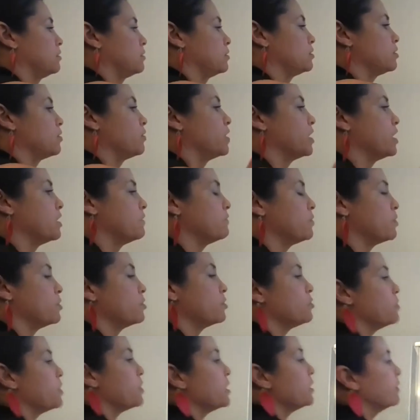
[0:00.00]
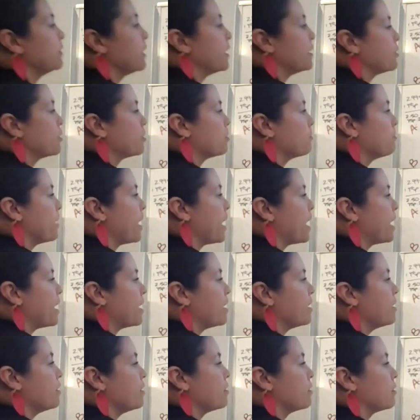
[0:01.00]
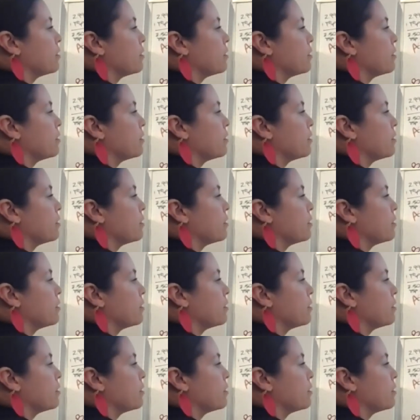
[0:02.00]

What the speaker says: so if you're doing lender paid,